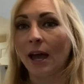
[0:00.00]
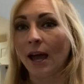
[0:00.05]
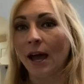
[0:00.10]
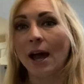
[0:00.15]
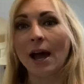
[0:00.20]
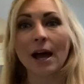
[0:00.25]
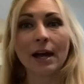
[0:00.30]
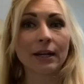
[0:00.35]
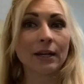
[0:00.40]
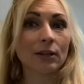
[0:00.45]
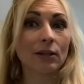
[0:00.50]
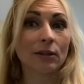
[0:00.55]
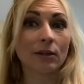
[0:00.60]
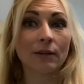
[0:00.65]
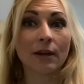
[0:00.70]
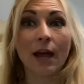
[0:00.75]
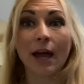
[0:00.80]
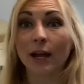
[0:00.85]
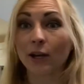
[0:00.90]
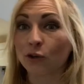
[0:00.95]
added
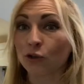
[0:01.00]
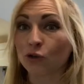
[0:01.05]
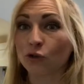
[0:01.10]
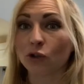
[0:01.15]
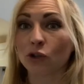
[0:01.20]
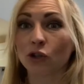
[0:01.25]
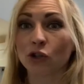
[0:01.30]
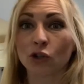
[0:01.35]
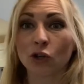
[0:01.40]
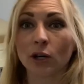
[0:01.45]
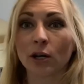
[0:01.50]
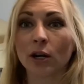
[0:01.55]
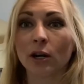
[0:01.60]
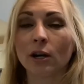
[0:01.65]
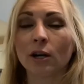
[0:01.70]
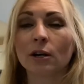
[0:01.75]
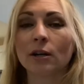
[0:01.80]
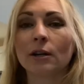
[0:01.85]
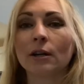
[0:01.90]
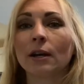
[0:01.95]
extra
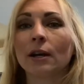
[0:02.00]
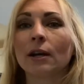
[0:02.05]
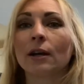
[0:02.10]
sugar,